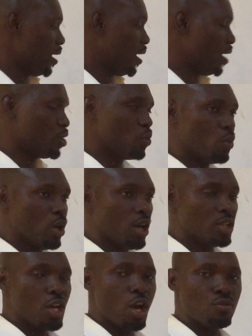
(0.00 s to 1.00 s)
in the
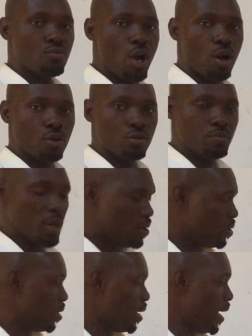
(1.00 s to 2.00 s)
word robe
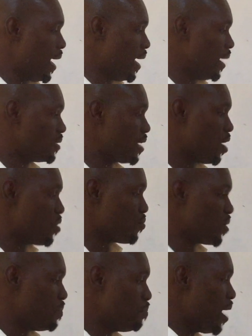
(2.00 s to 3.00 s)
and
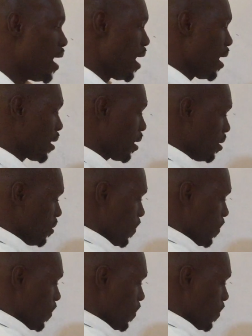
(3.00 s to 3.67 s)
remark,